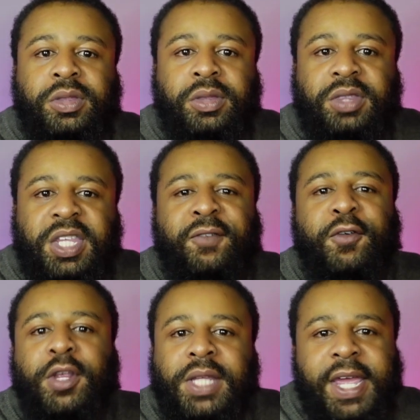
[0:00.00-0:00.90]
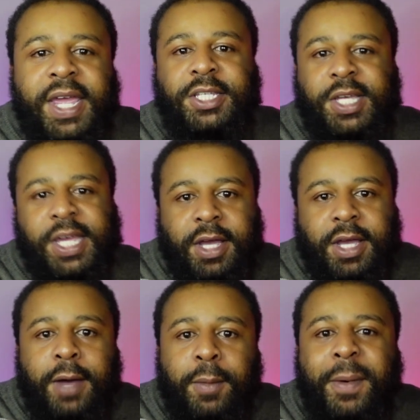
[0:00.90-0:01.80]
different things can
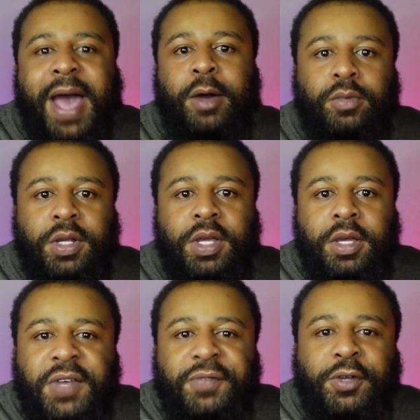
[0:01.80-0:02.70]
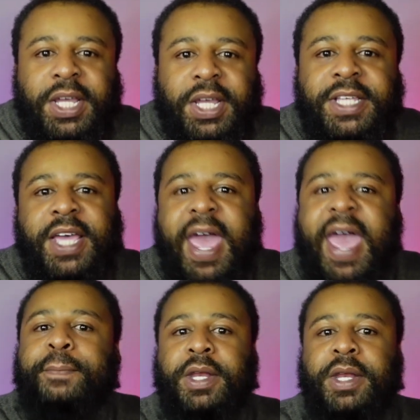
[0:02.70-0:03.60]
come about. Different things can
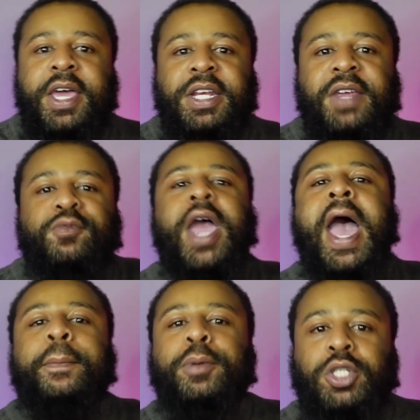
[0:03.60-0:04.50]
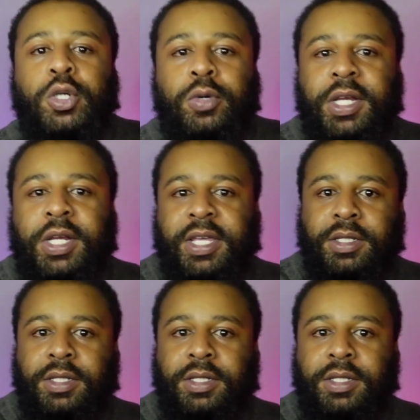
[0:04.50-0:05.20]
happen. Different opportunities.